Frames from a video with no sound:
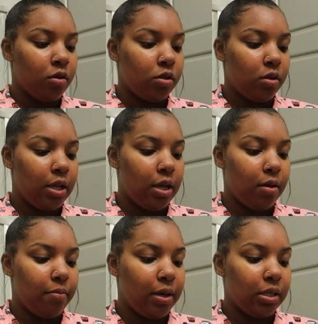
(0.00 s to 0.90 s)
So
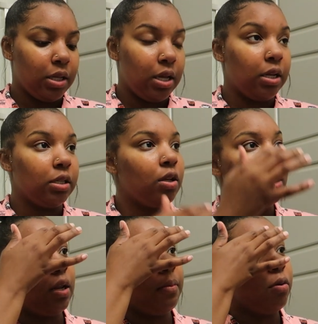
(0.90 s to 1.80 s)
that my skin is
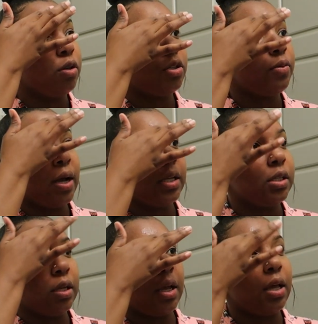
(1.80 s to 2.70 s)
getting
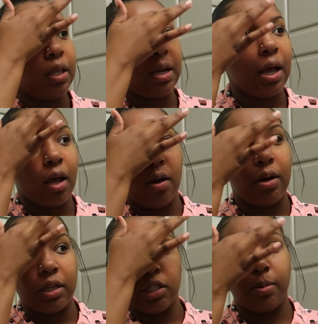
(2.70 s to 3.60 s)
moisturizing. And then I go
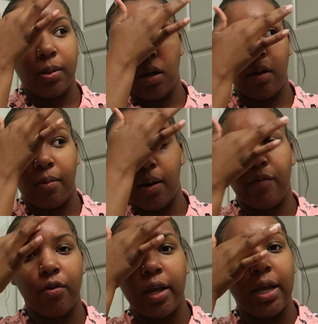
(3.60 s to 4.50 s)
and I just put it on my
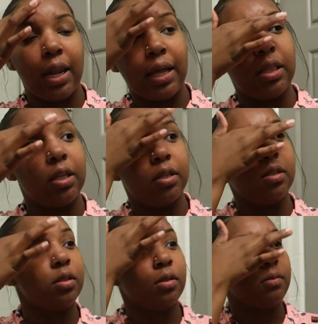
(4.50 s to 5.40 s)
forehead like this.